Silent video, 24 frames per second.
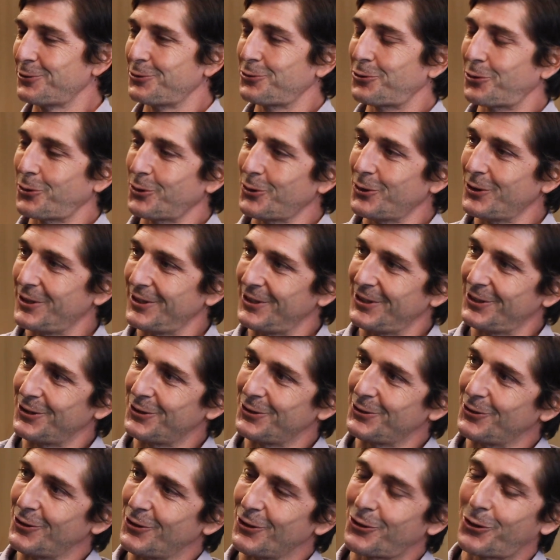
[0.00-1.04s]
Through
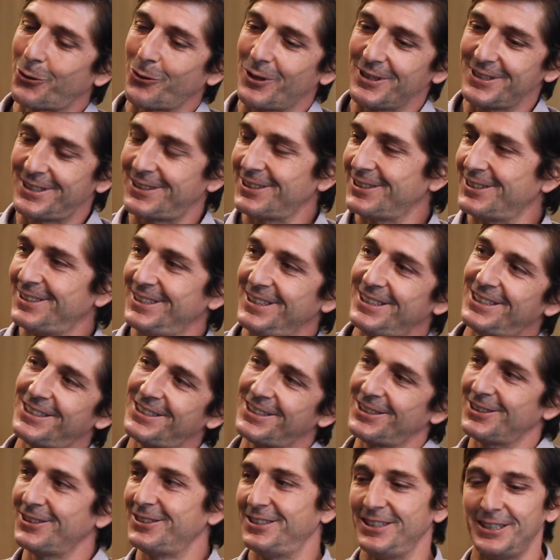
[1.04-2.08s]
across
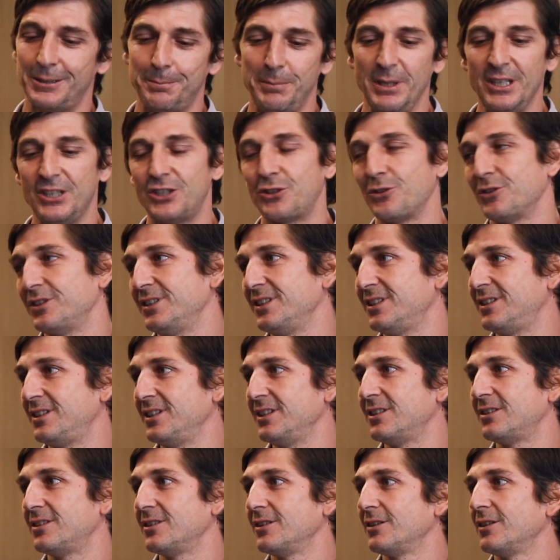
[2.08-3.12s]
this beach, so this
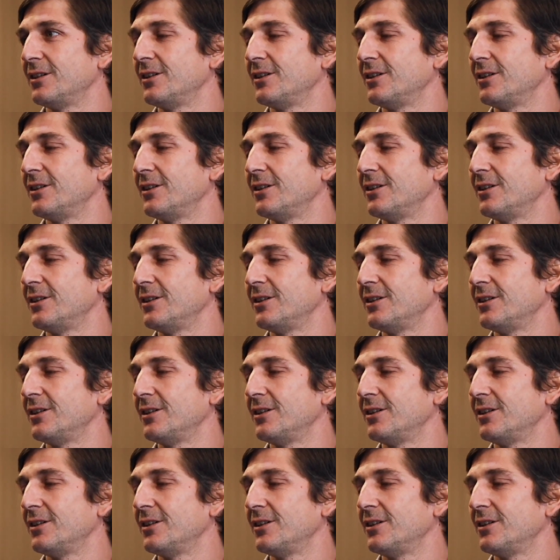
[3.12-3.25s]
is